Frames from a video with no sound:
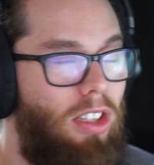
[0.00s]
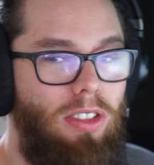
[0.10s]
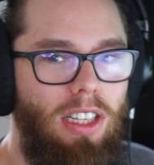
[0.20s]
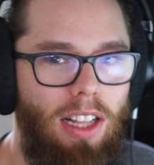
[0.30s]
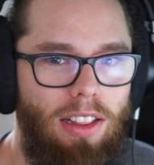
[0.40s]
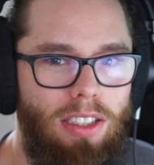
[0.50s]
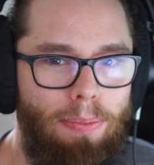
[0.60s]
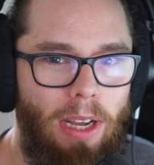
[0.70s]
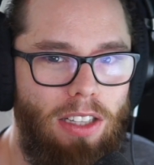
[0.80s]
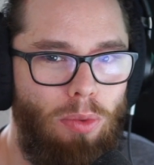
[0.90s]
she let this
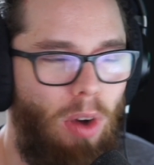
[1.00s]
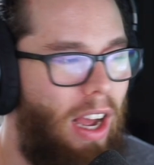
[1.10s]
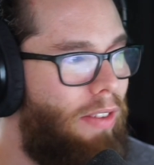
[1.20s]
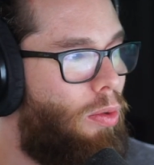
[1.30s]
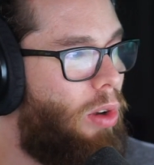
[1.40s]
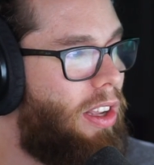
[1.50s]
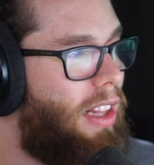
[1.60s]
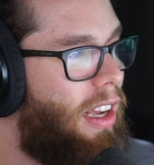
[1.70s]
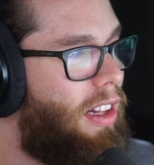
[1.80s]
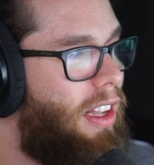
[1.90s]
man's wife work in
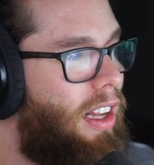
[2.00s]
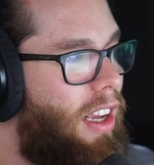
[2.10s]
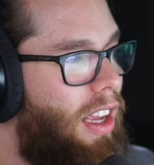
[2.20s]
that clinic